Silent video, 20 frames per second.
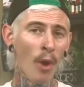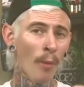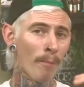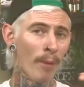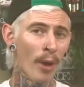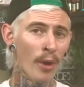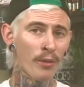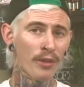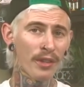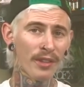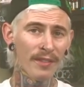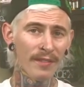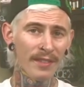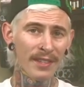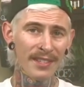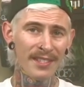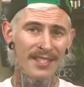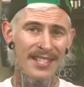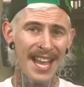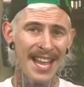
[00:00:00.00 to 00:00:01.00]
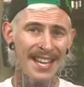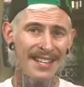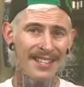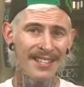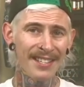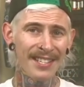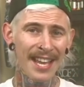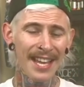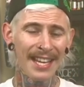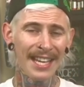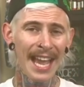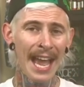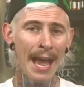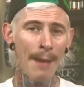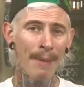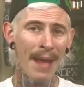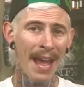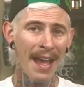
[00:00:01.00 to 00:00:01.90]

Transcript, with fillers: on both the, the standard cap